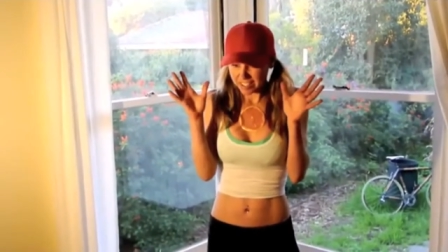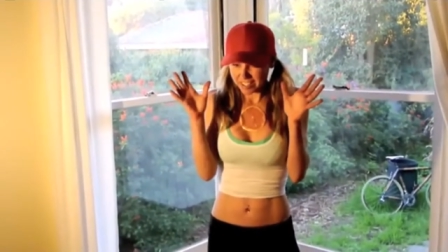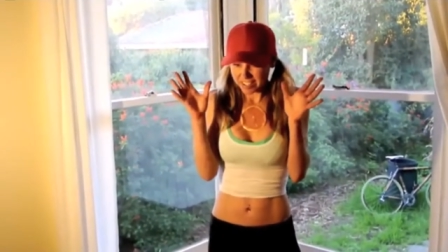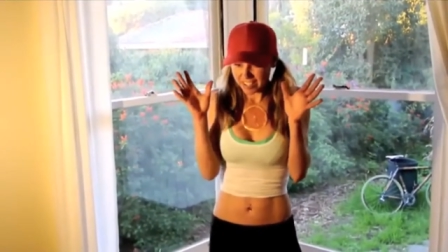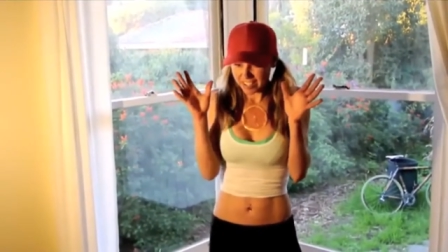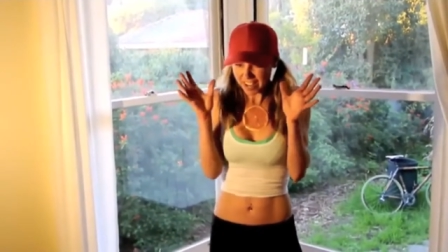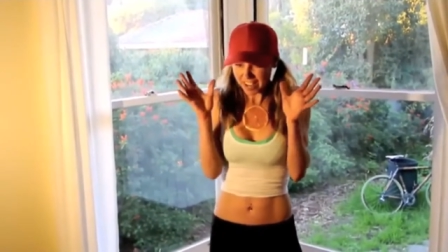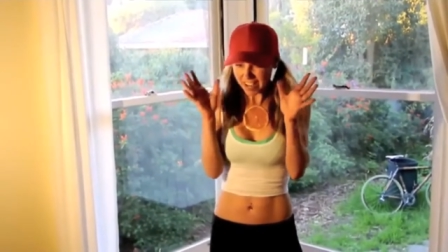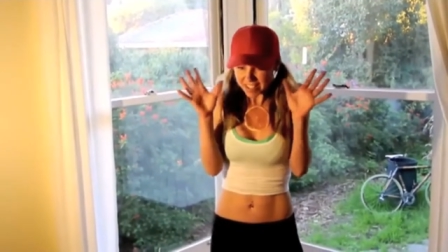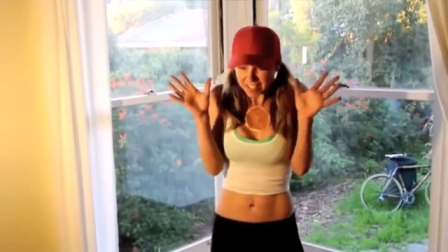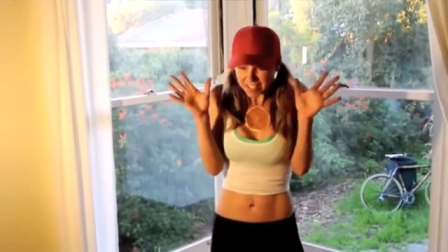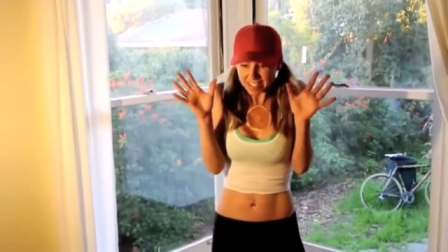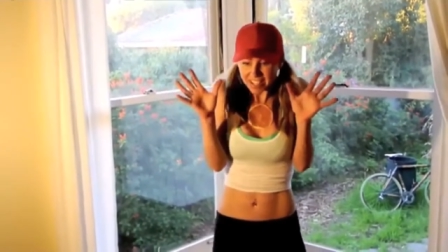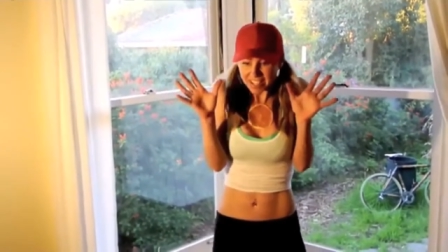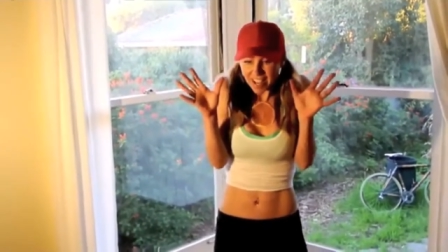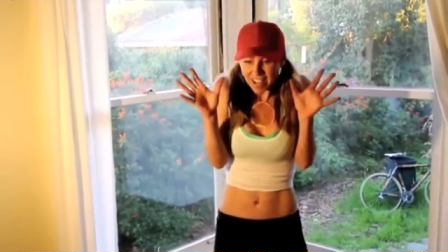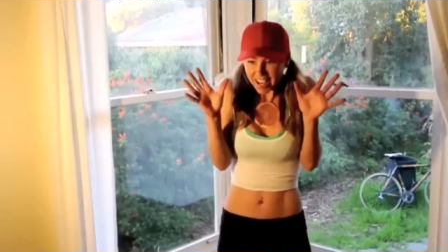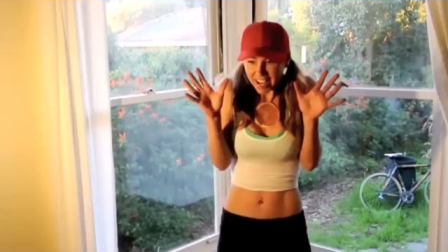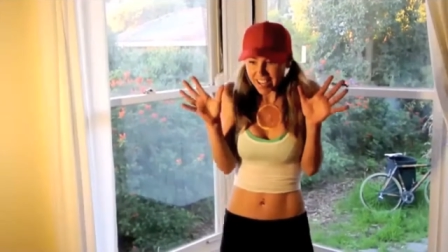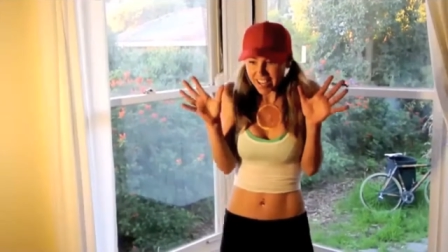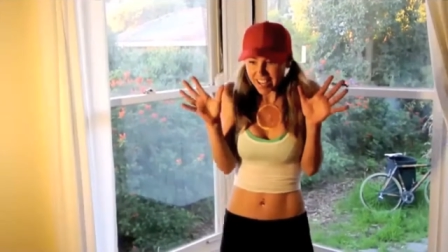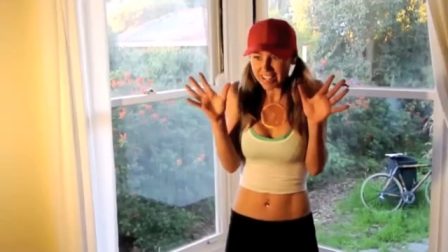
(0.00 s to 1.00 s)
heated
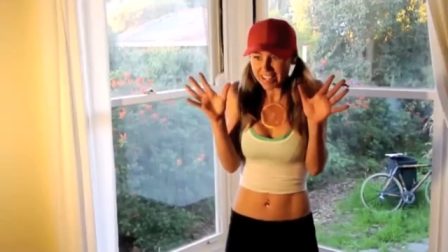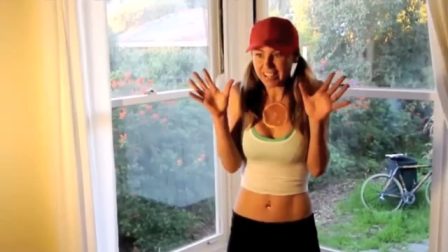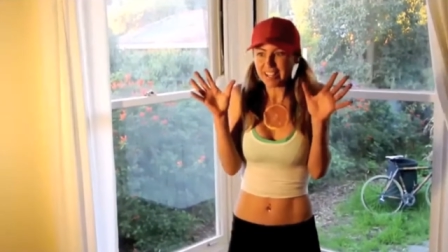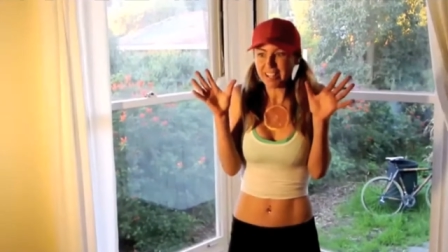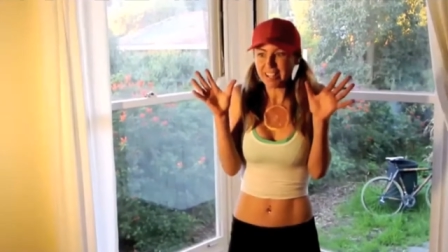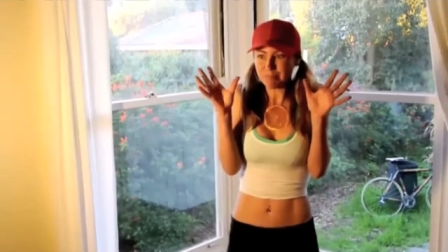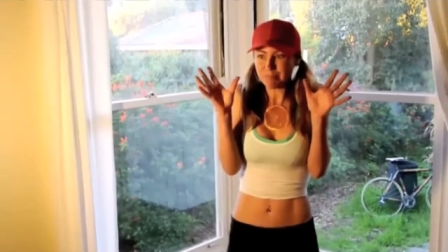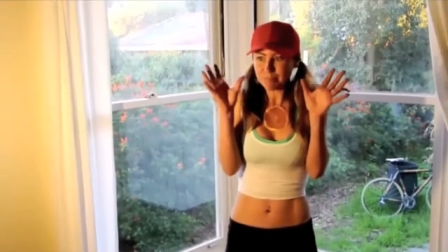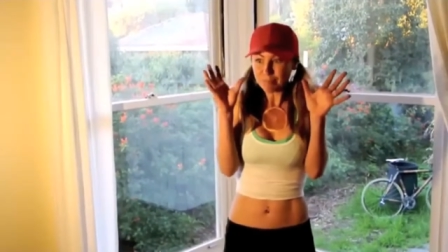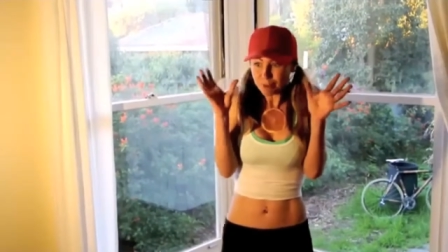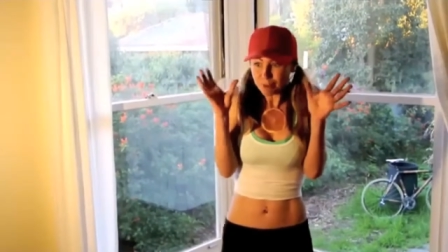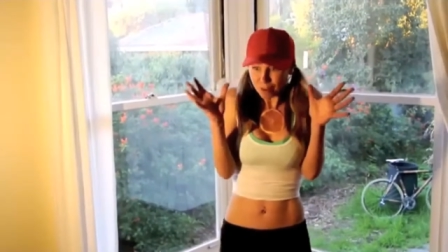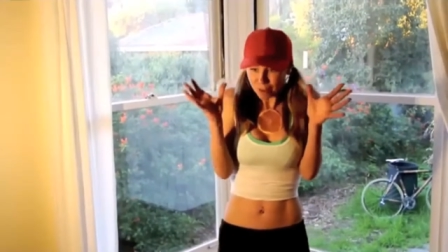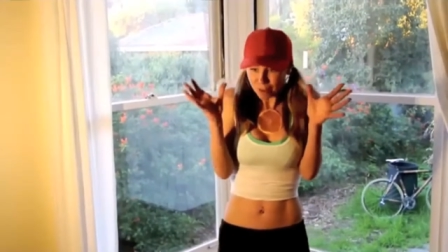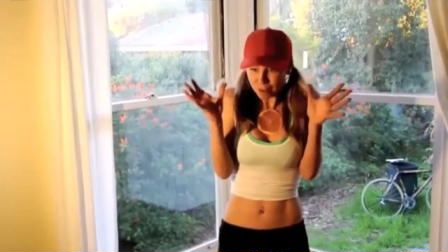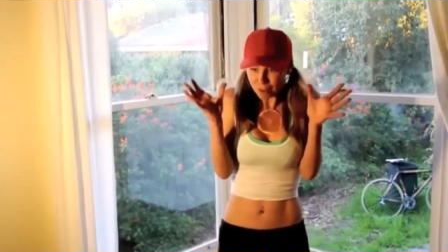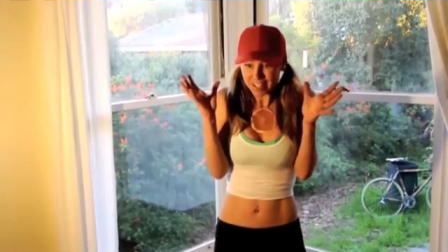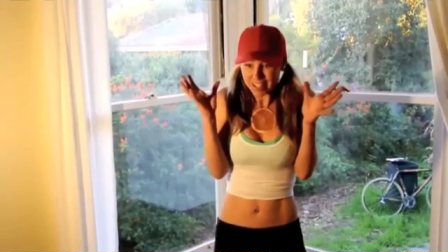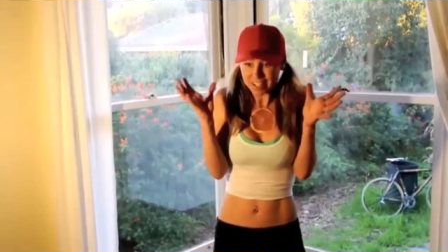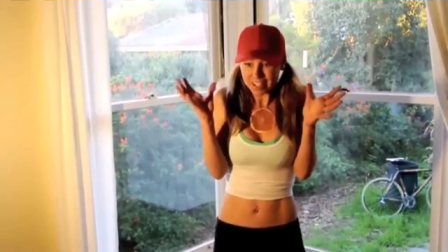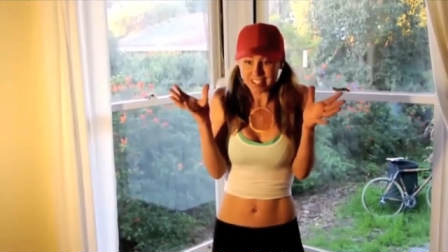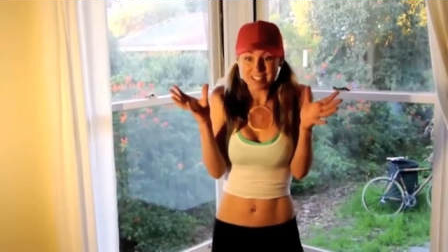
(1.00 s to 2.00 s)
tahini, he bought
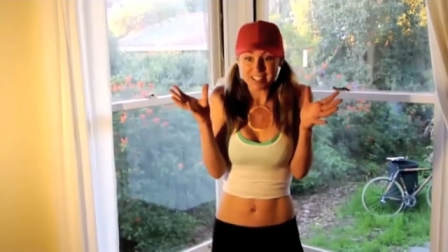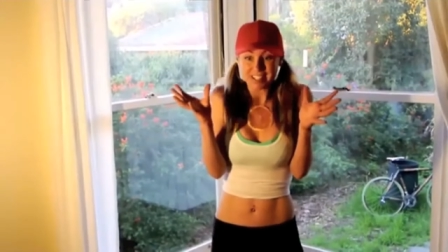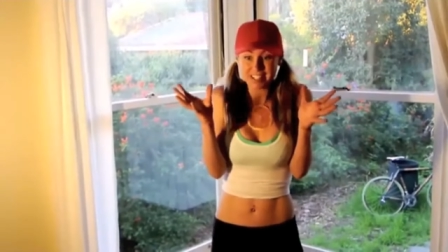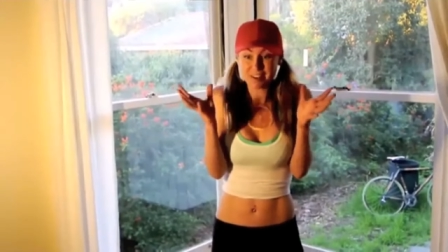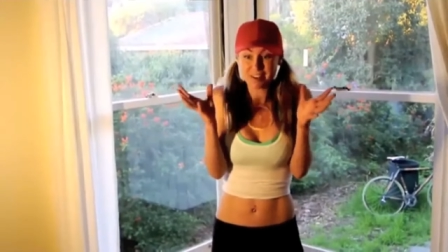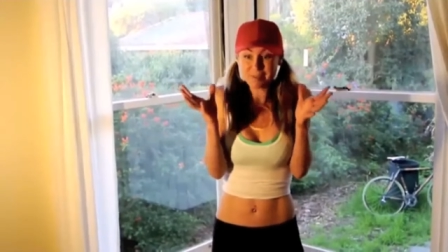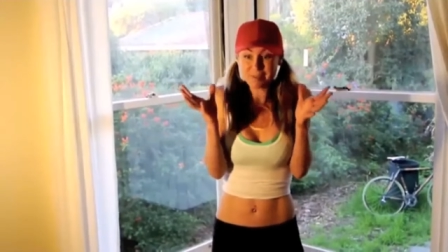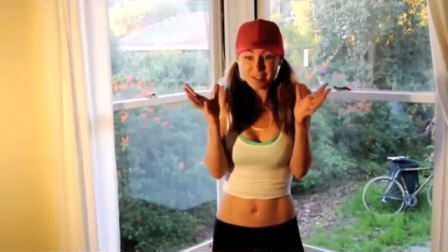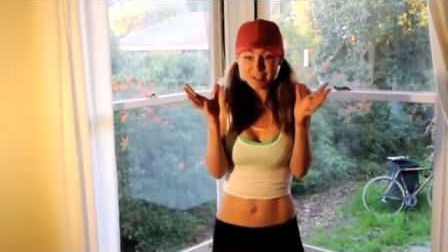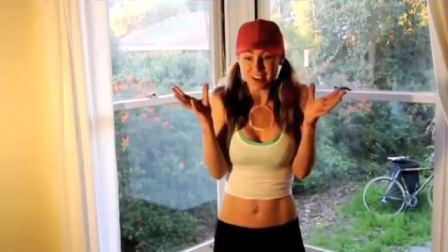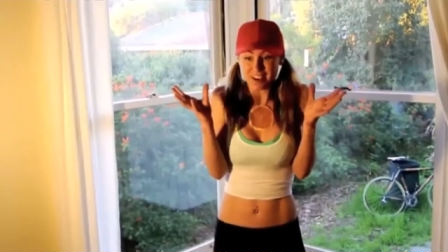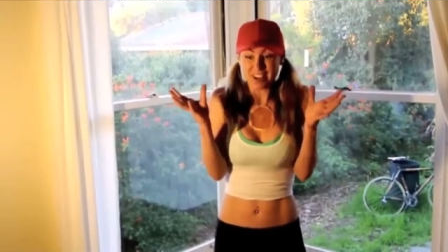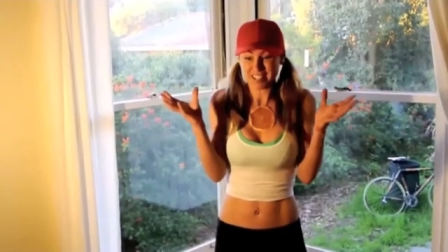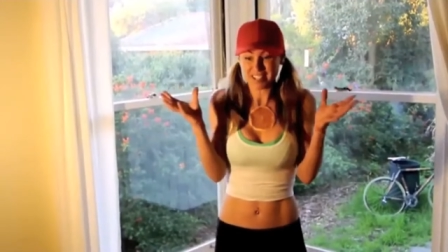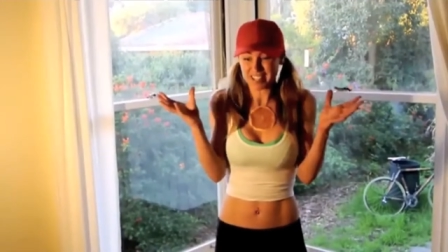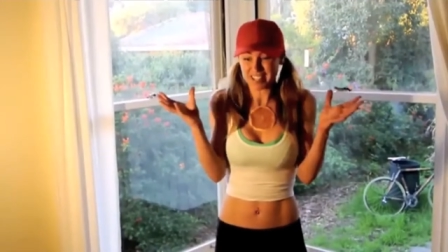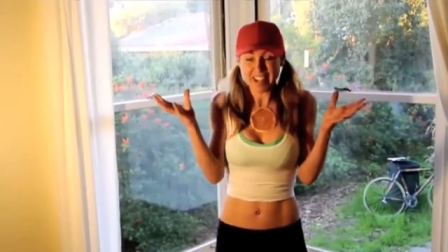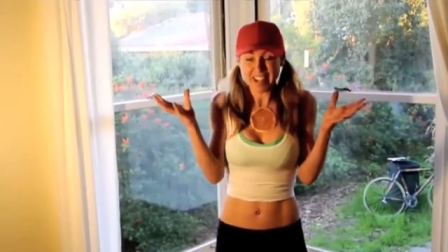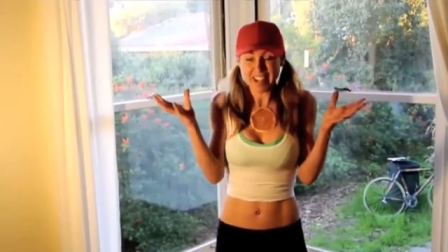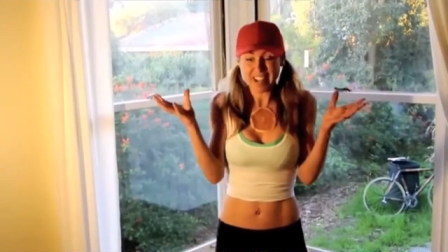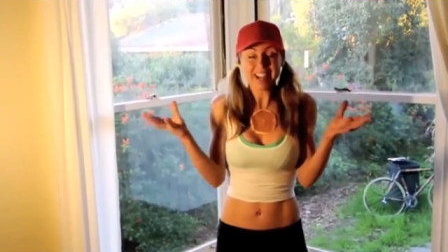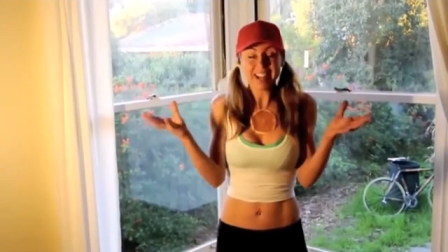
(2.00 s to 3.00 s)
heated tahini, oh my God, he's
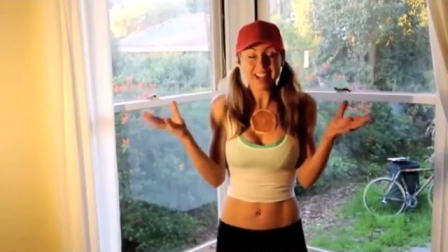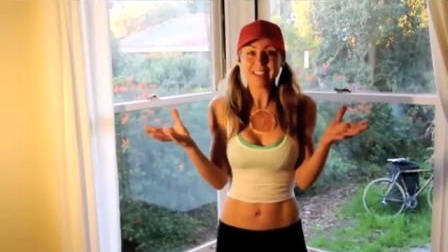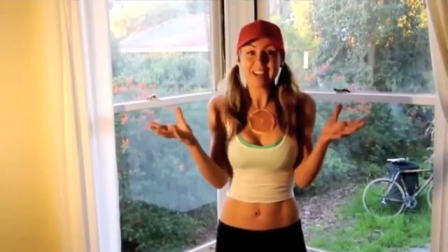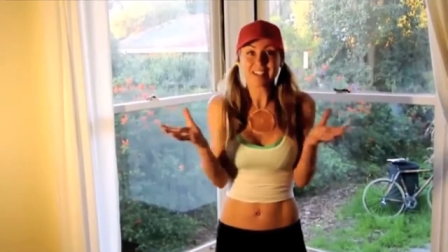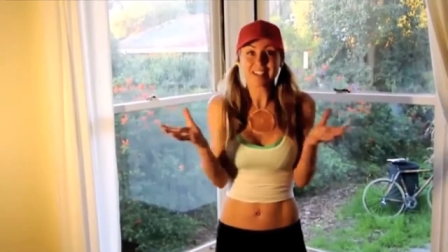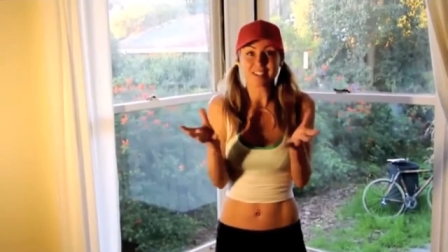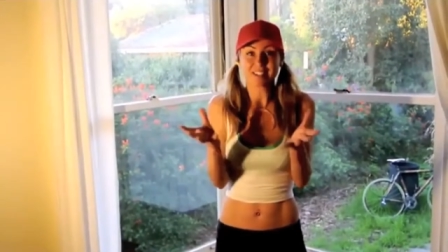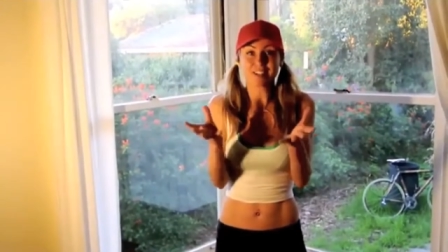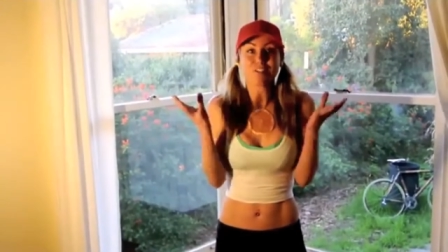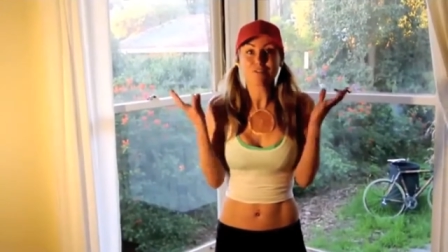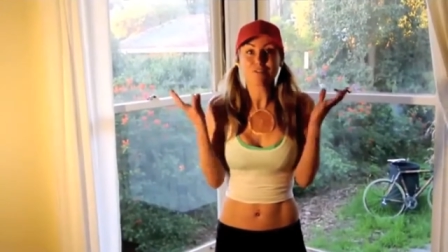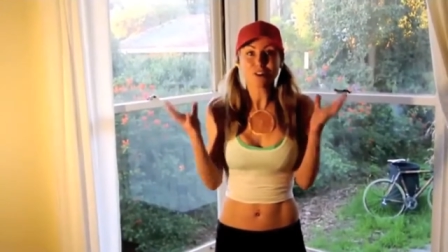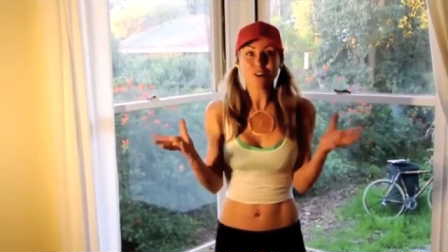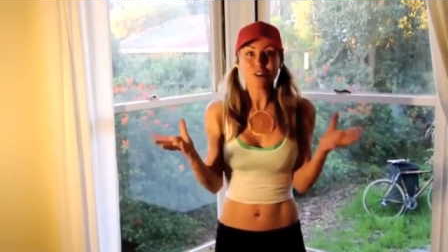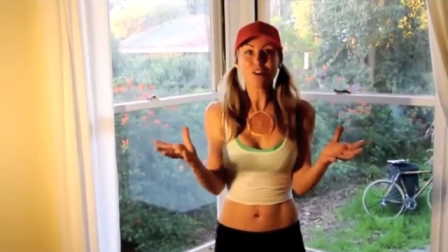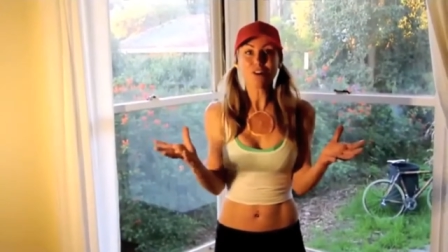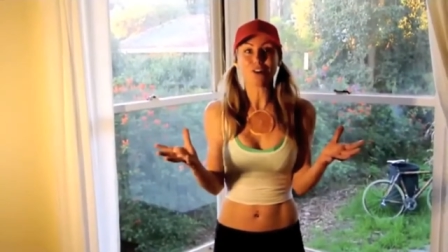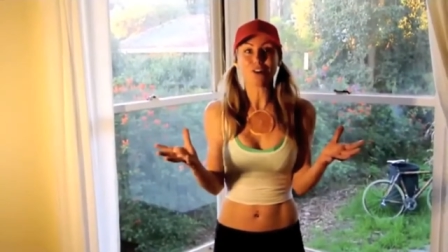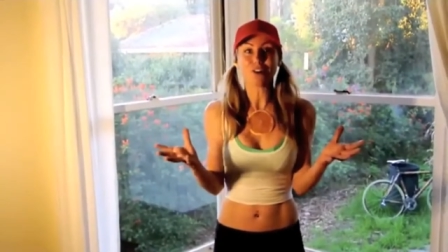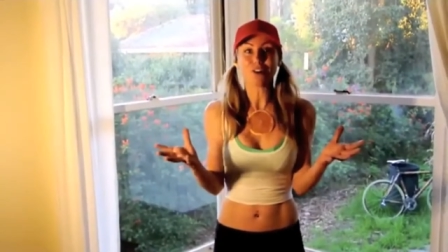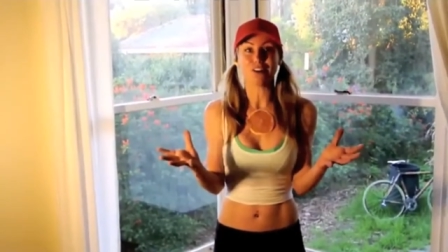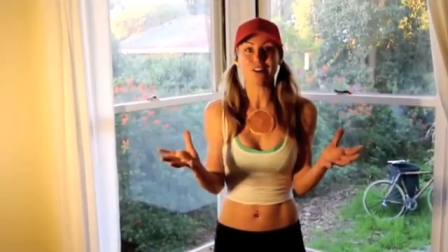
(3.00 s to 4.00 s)
gonna eat that, it's not
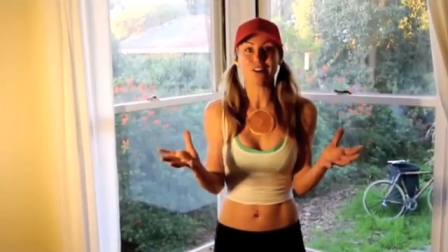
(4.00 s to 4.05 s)
raw.